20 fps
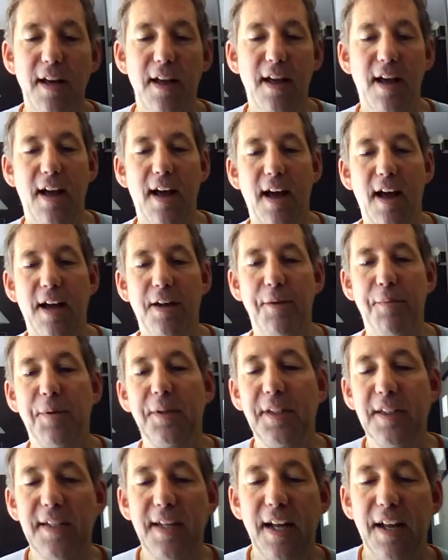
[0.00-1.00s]
Uh, you put
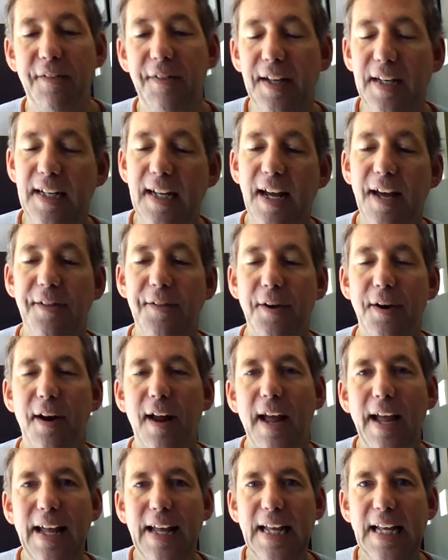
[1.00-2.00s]
this kind of thing together.
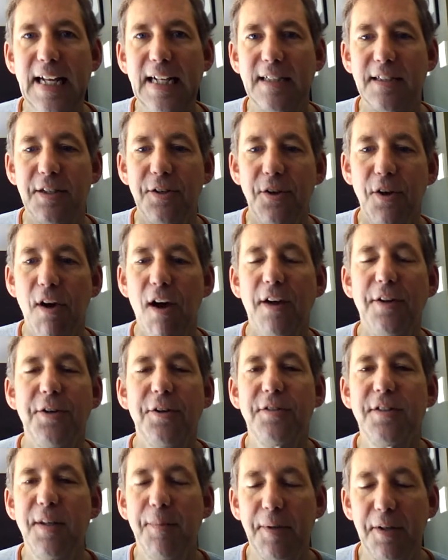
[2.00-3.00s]
It's not your
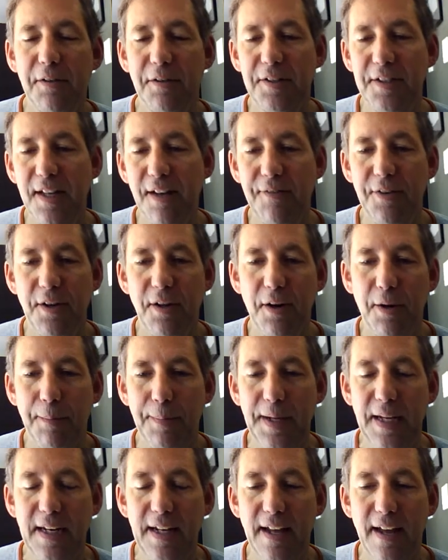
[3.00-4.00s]
typical $7
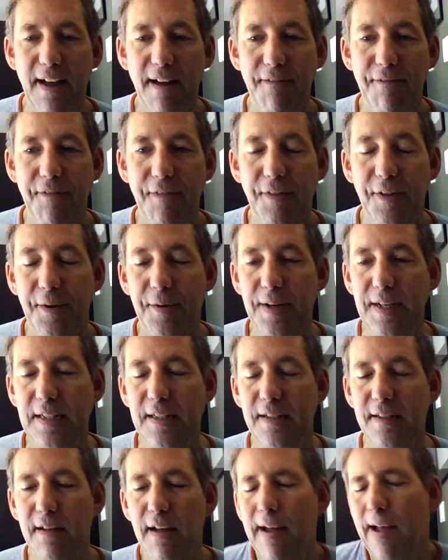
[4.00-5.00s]
PDF. There is,
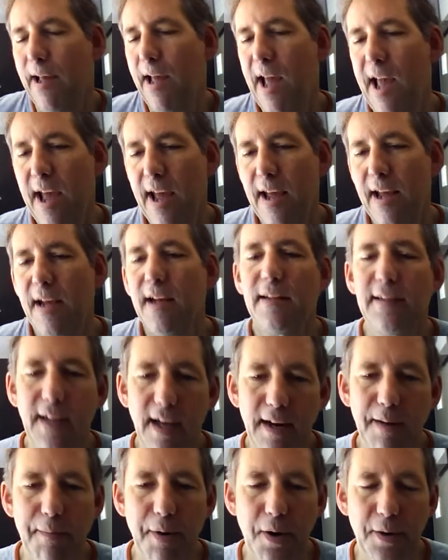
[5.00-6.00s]
A, a ton of
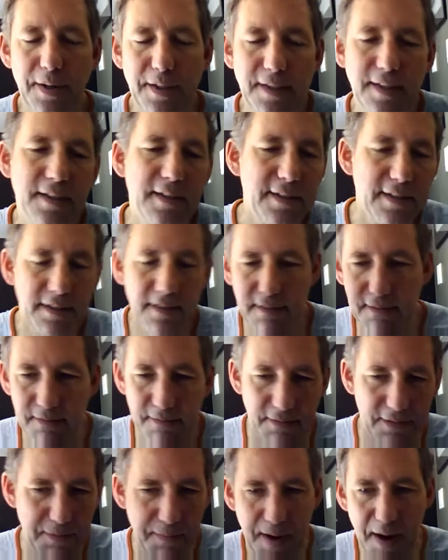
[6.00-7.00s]
bonuses,
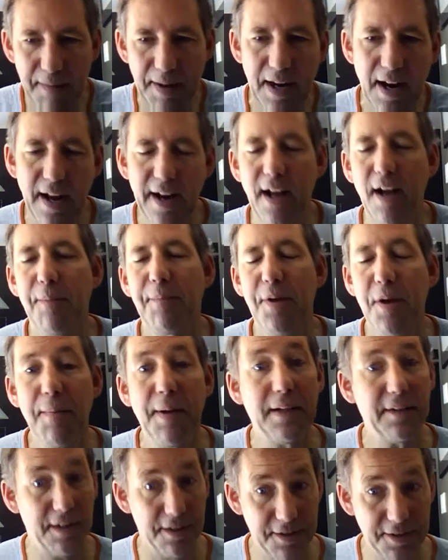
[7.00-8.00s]
which may or may not help you, but
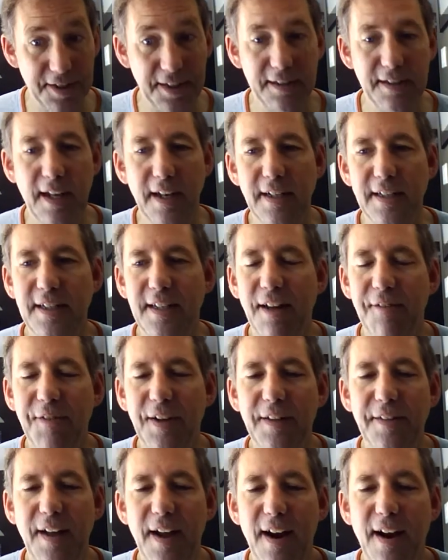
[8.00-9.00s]
there's a ton of stuff in
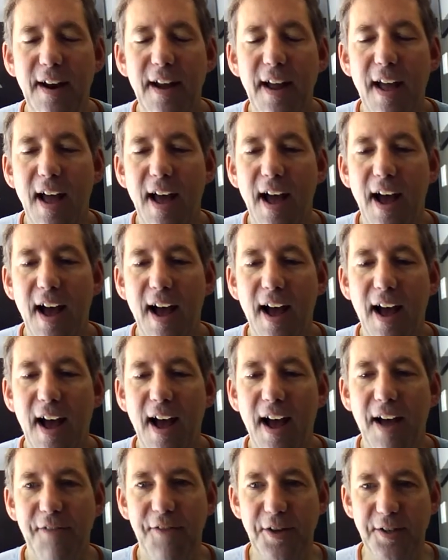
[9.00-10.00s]
there. Uh,
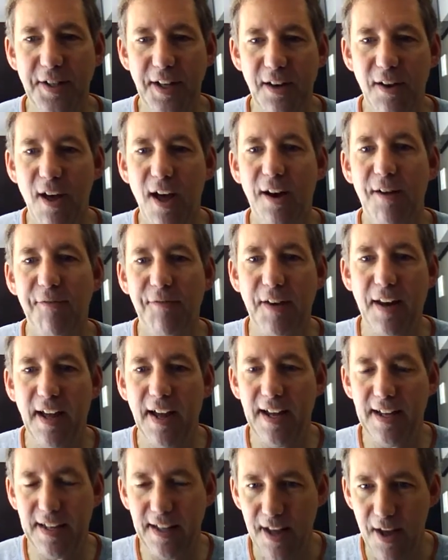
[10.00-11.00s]
there's a lot of
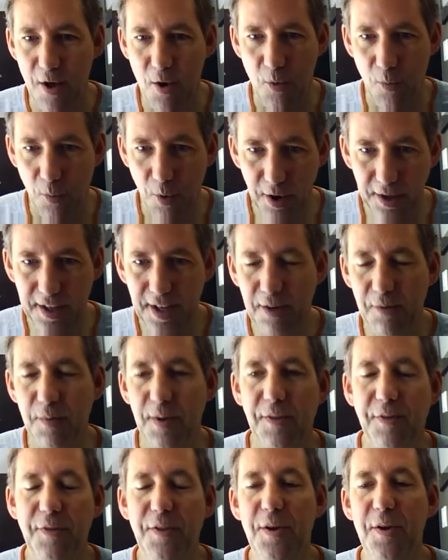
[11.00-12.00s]
like working
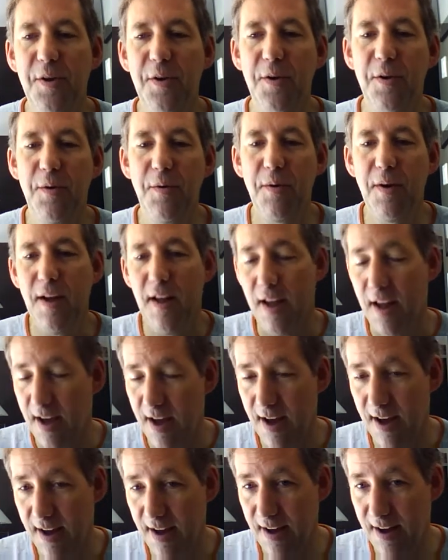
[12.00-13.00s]
with you.
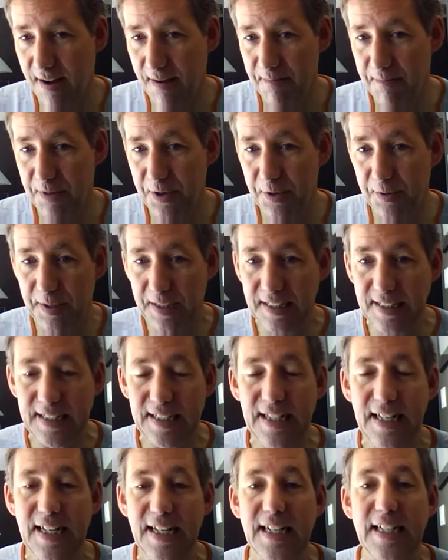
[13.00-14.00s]
Um, you can
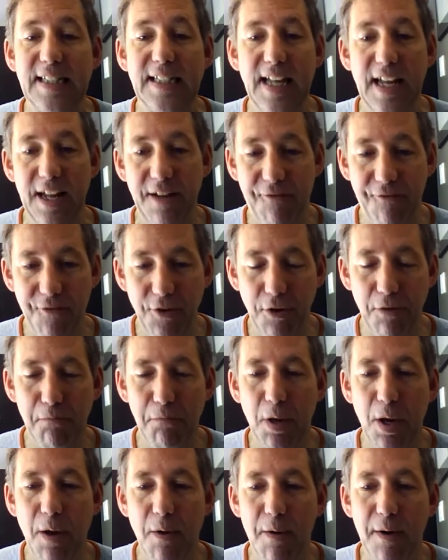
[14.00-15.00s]
see it's a full
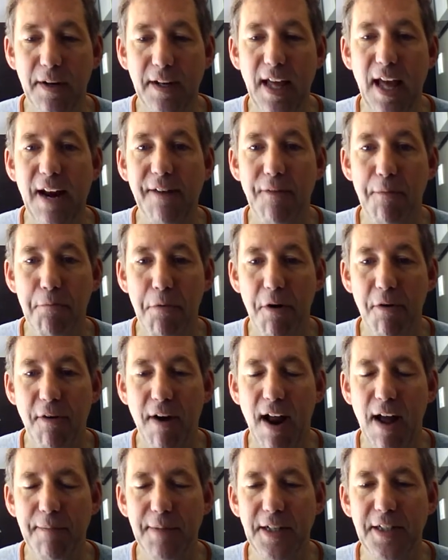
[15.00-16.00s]
blown kind of a
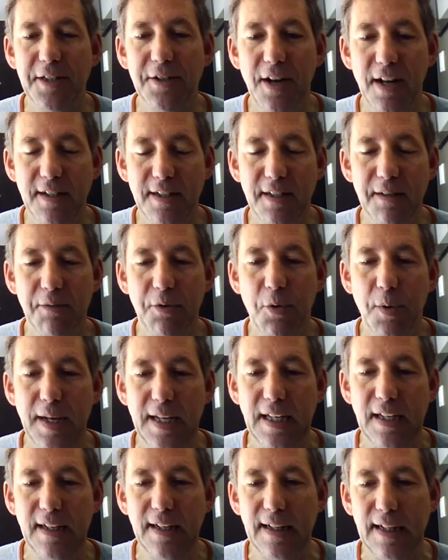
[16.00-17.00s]
program. It's not some quickie
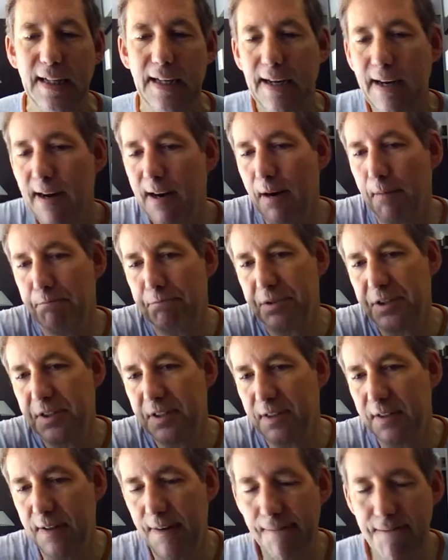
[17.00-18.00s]
little here, psh,
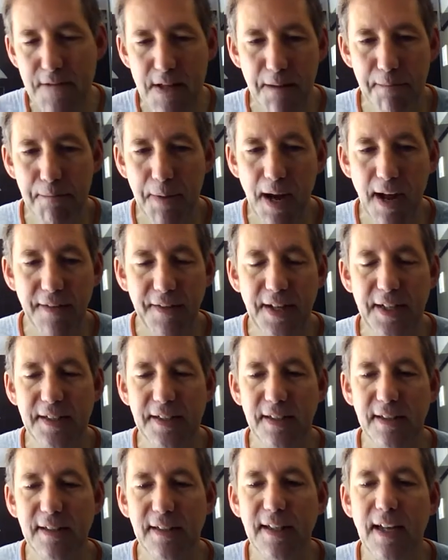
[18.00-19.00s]
buy this
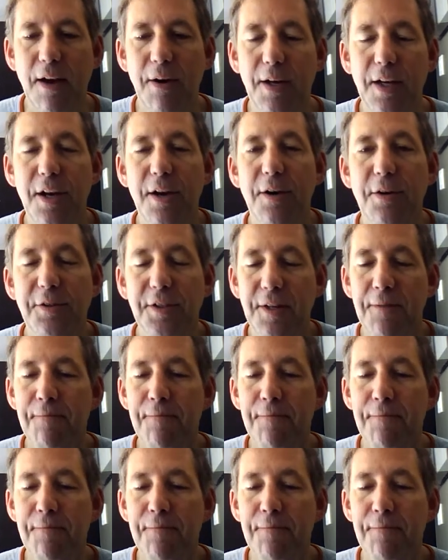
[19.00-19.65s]
and see how it goes.